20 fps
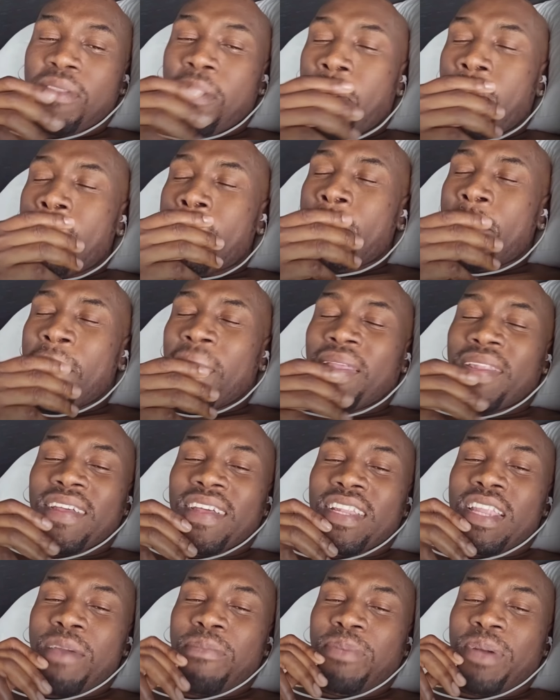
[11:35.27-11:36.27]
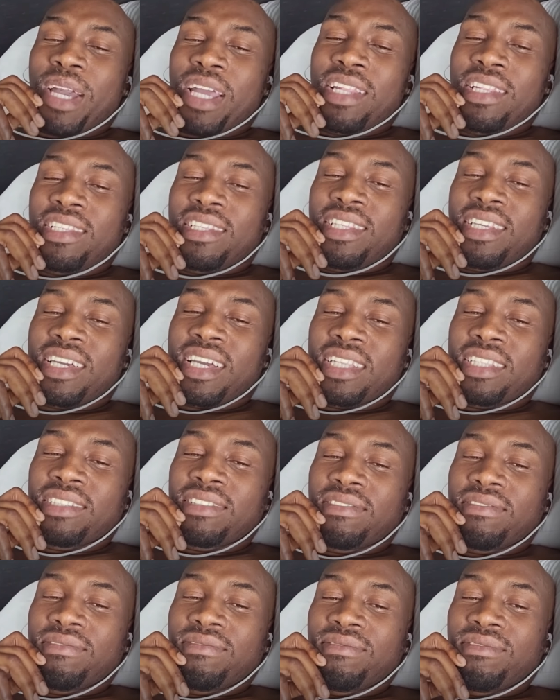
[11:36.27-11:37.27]
Me not depend that.
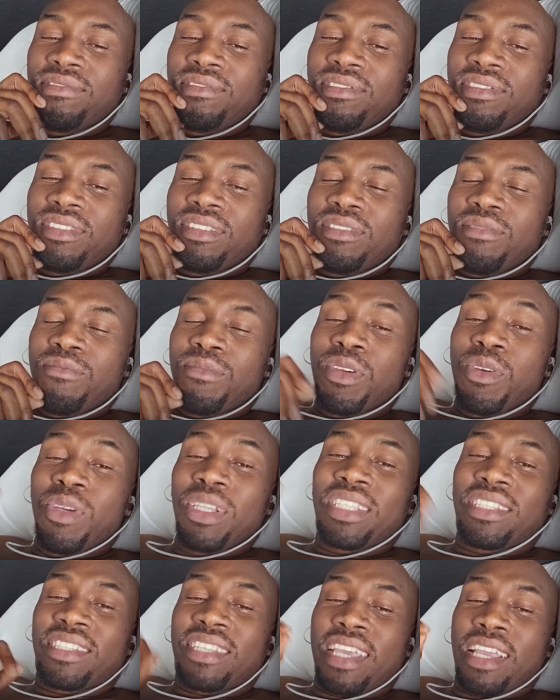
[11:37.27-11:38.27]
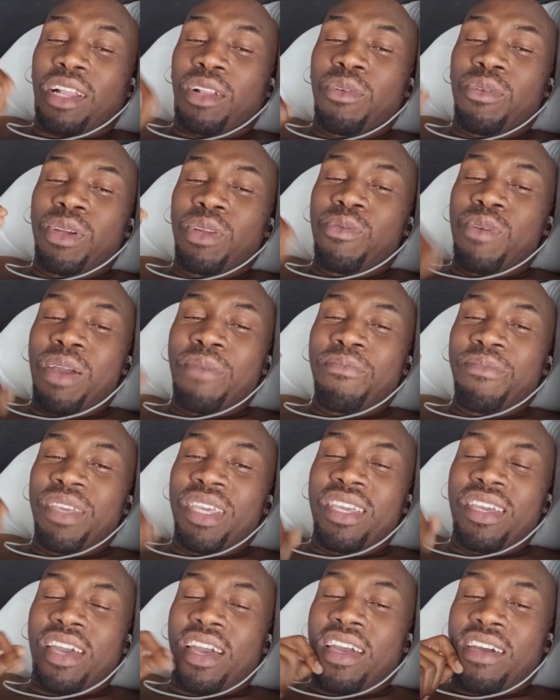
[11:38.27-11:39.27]
Me will circle with where
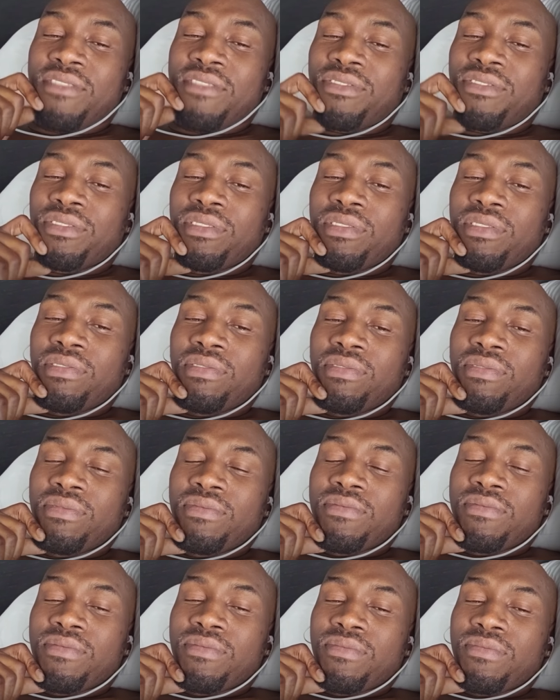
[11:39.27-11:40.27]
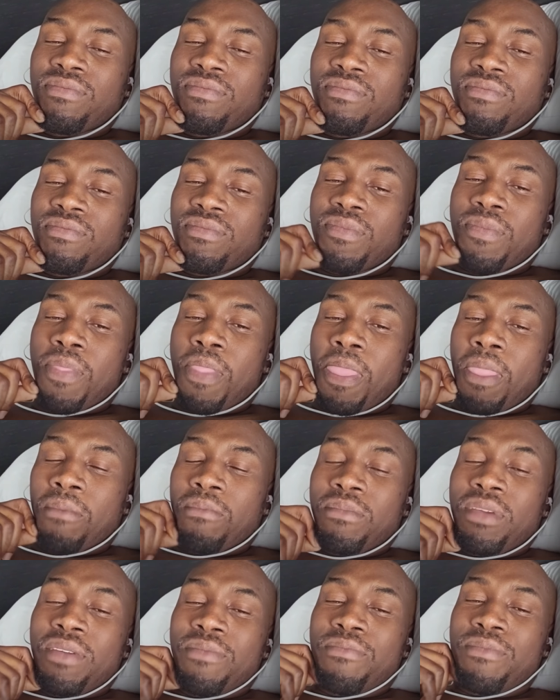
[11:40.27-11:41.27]
me have.
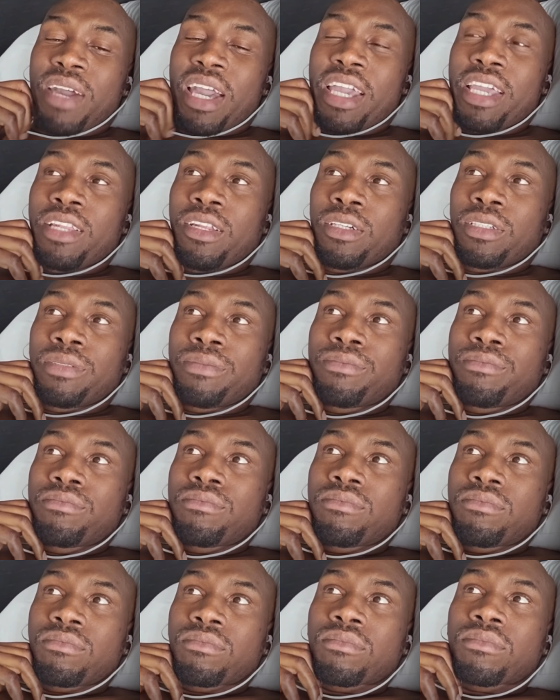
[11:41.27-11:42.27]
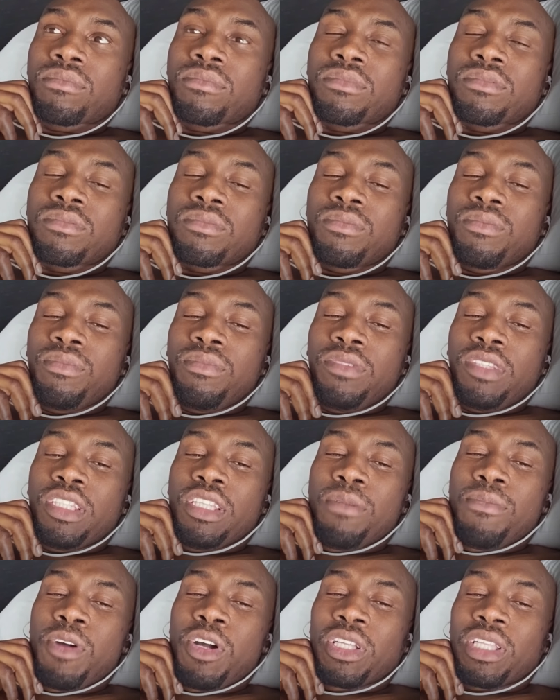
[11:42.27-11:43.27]
Remember, you know,
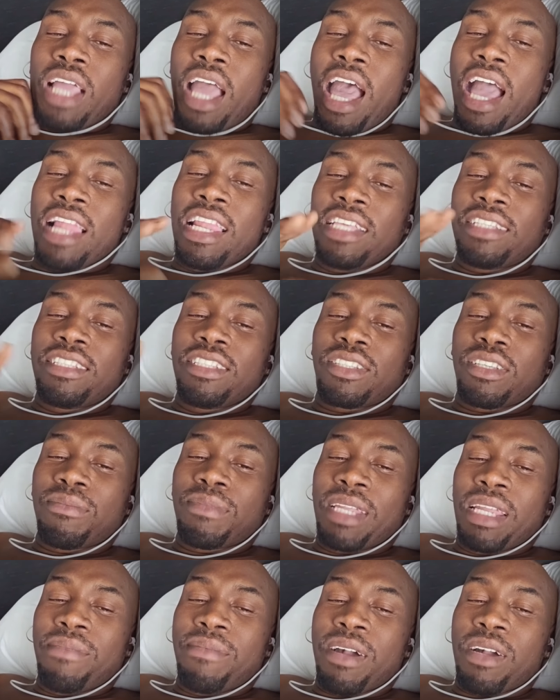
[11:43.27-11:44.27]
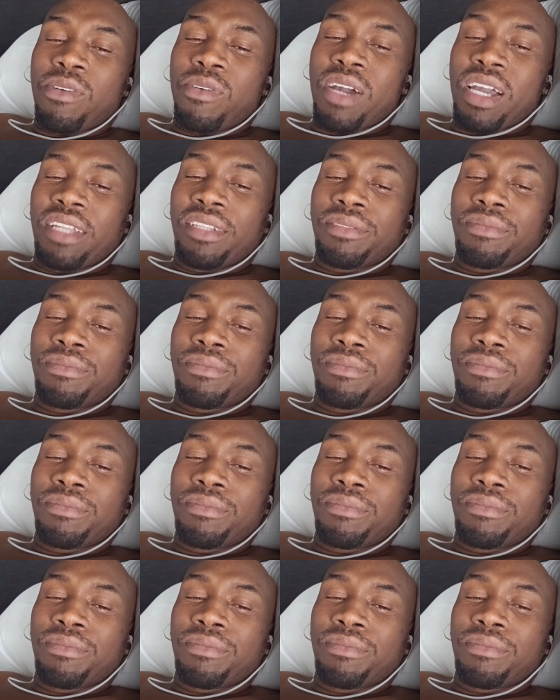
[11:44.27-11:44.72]
no more, I just see some of them are going.